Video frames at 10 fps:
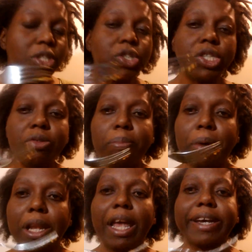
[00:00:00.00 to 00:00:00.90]
she would
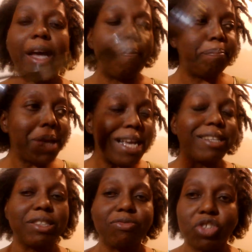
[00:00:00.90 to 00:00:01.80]
put like a
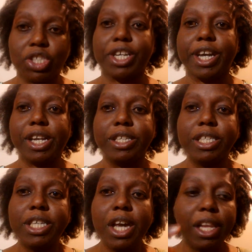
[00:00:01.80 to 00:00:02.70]
piece of chicken,
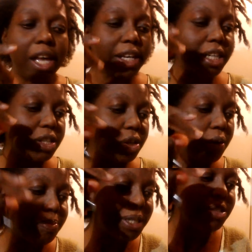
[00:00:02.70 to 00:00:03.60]
like a
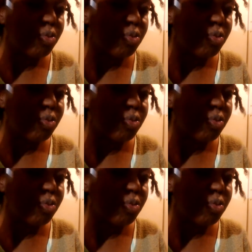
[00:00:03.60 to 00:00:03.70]
little piece